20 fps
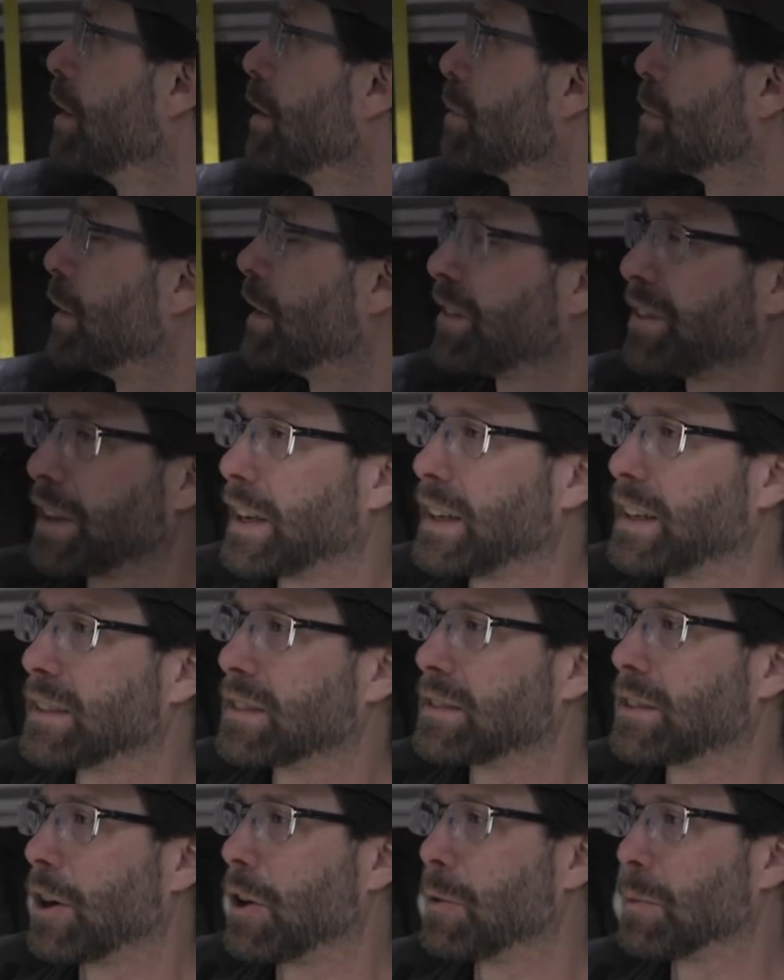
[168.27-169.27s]
Mercedes
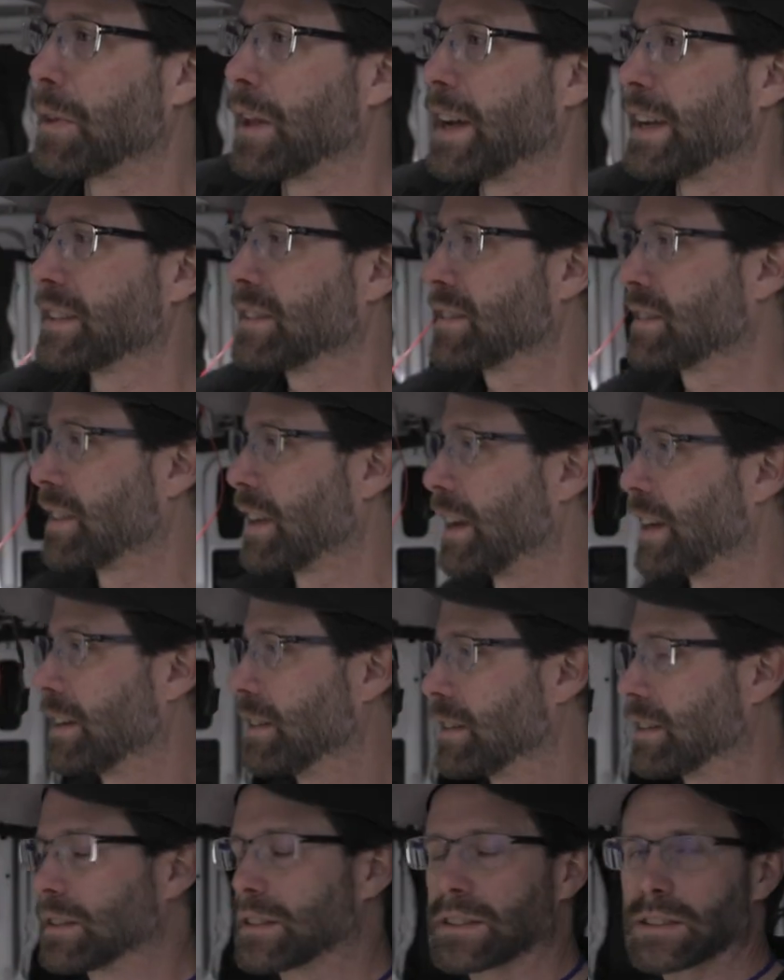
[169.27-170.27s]
dome lights that
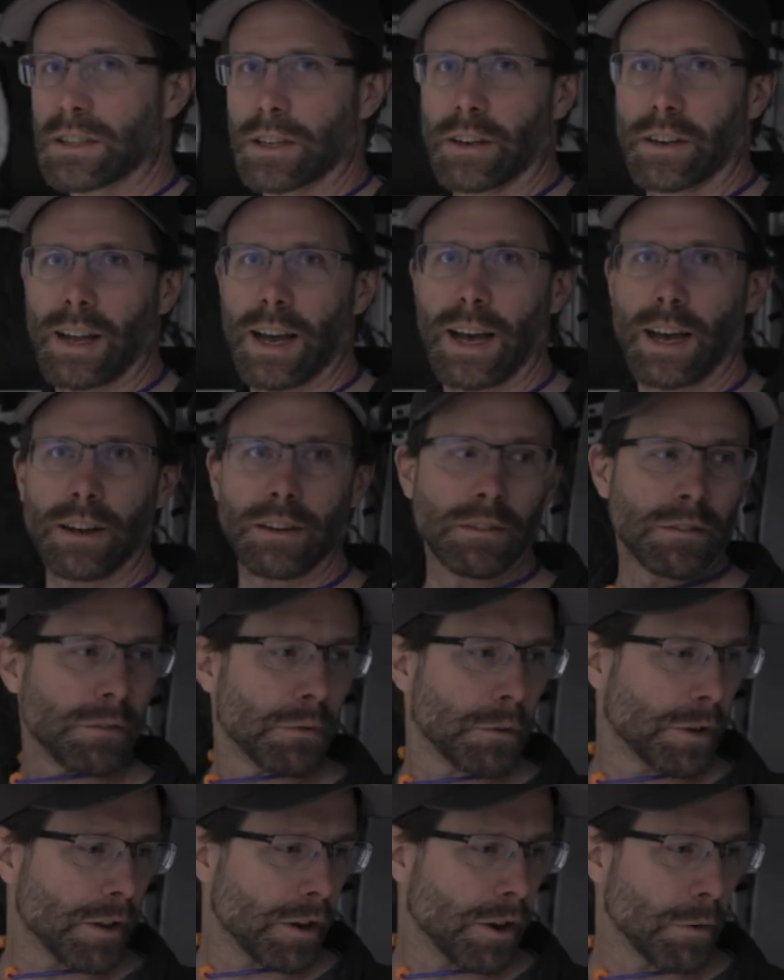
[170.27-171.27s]
turn on
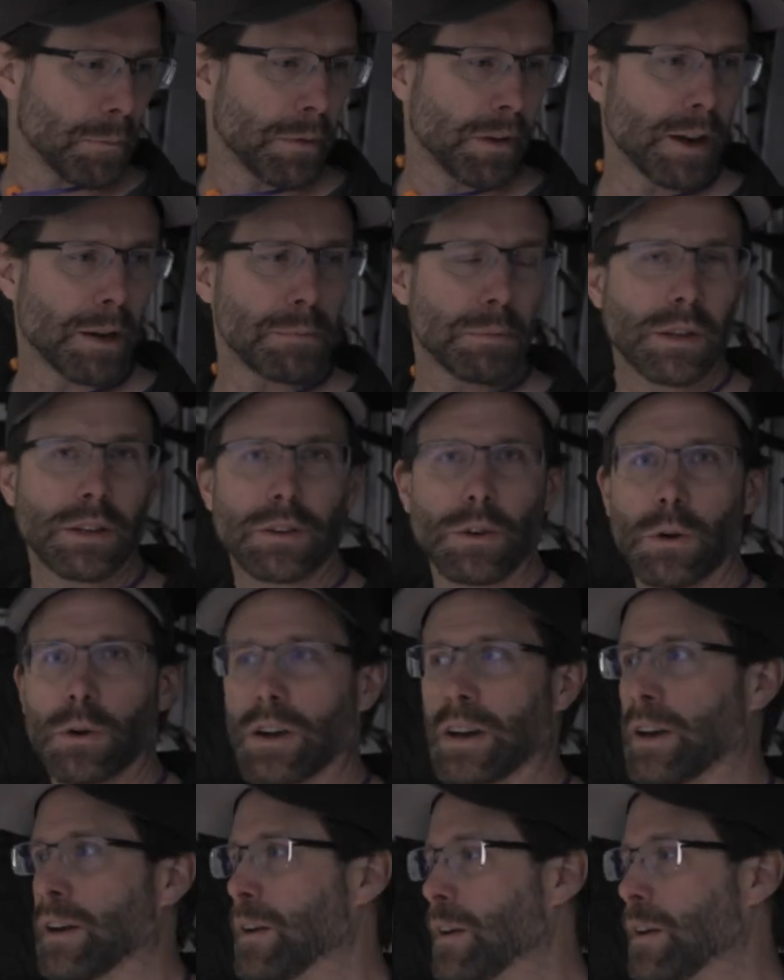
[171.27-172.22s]
when you open up a door.